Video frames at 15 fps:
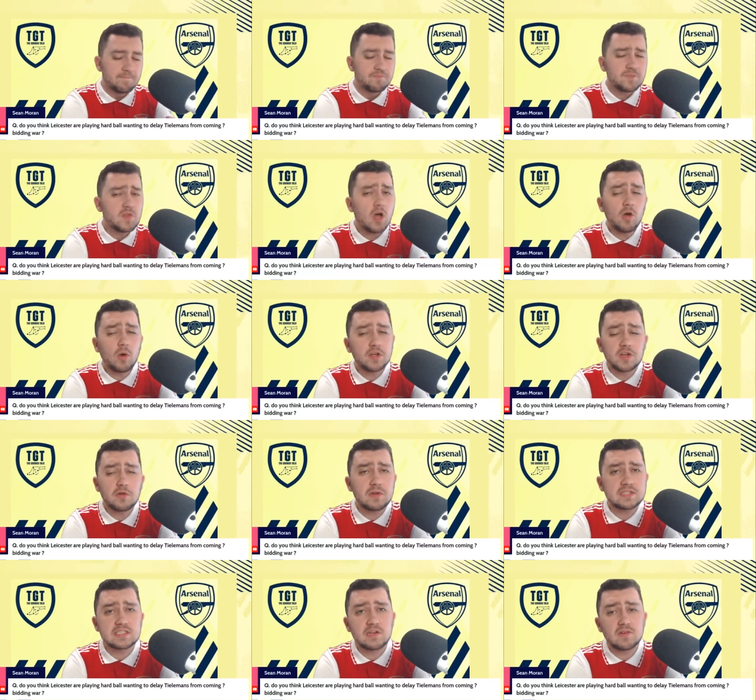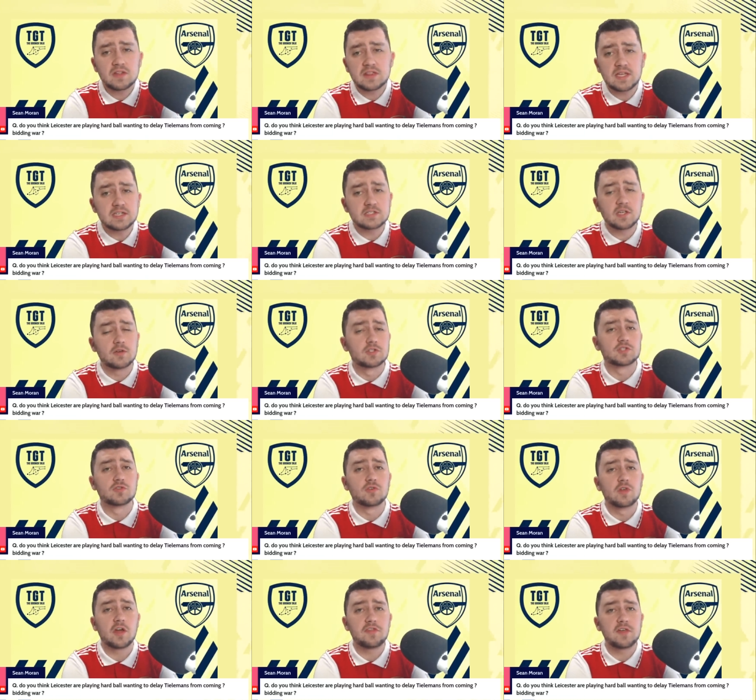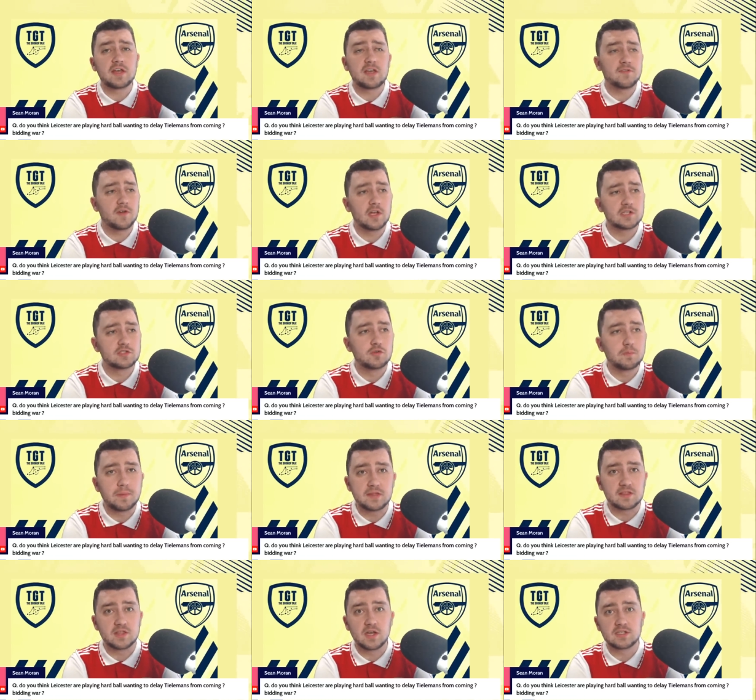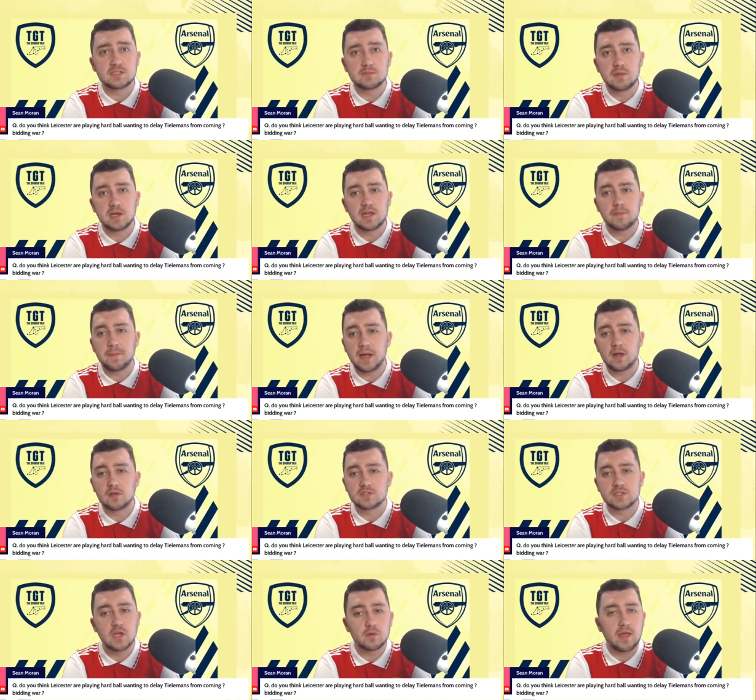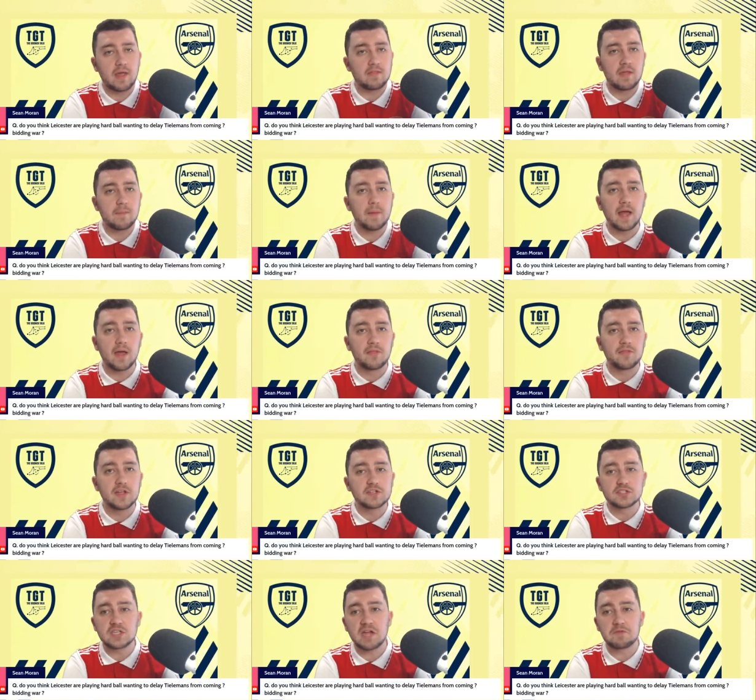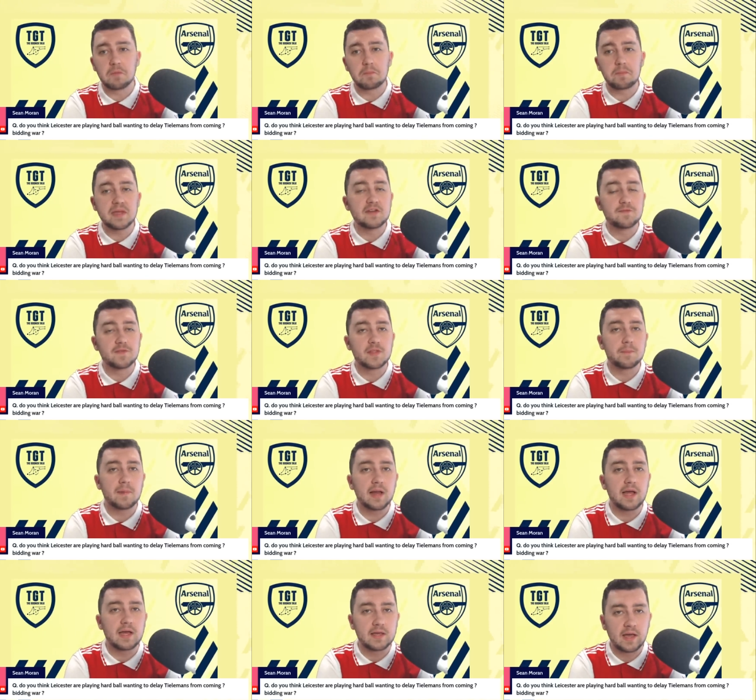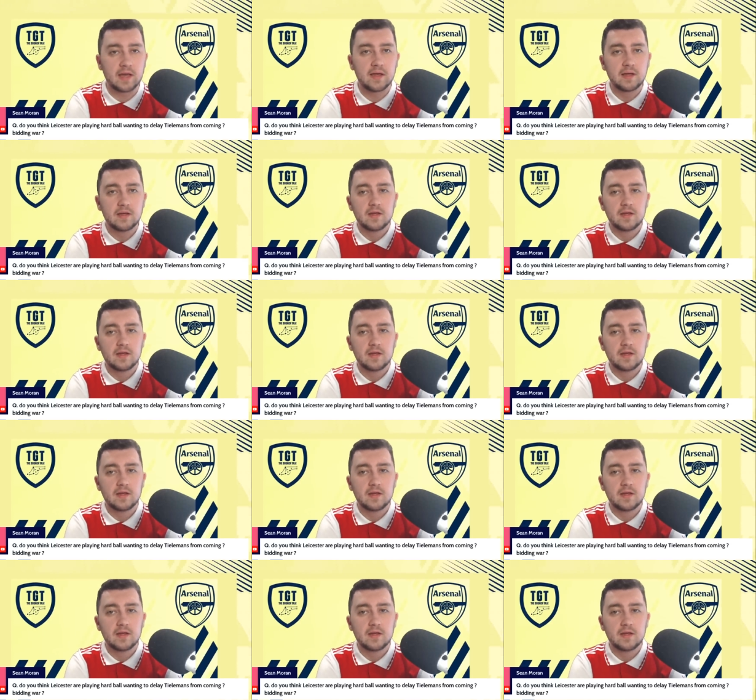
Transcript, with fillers: No, I don't necessarily think so, Sean. I think if Arsenal bid 30 million pounds, they'll get their man. They just haven't bid for the player yet.